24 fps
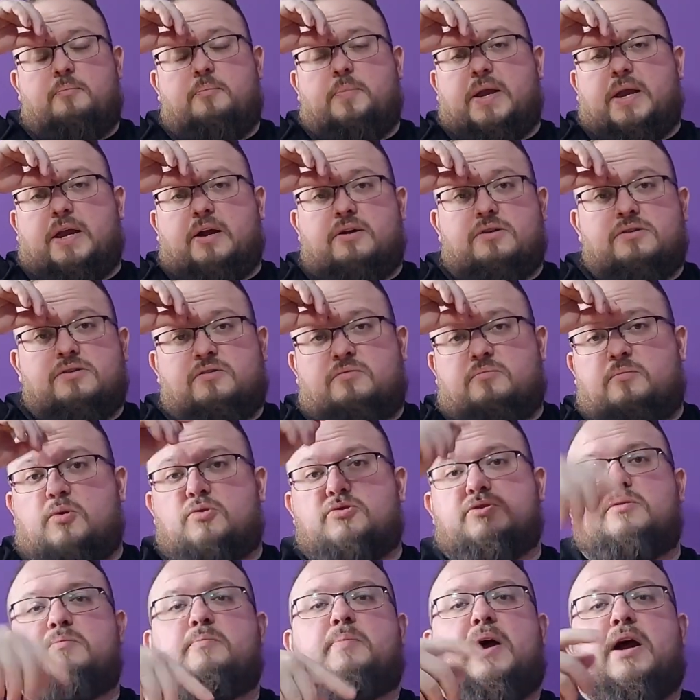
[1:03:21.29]
pairs of
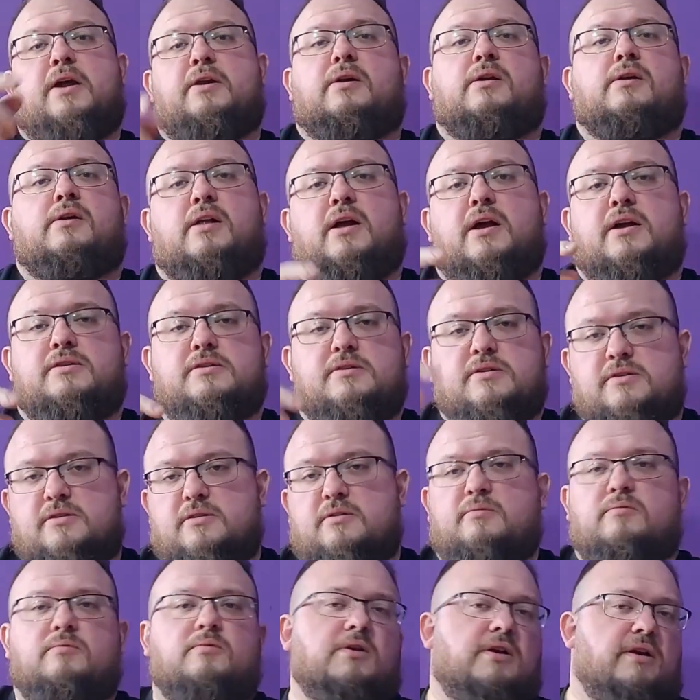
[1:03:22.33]
motion pattern classes
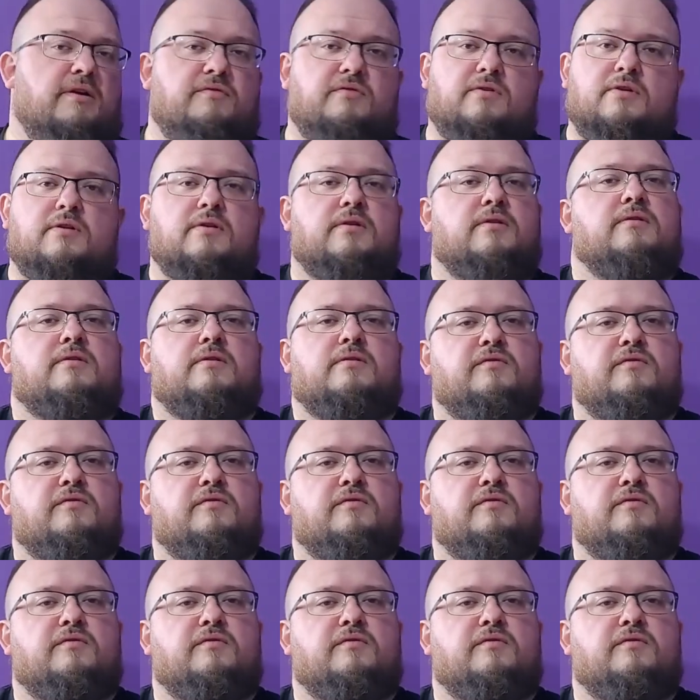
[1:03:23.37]
and whatever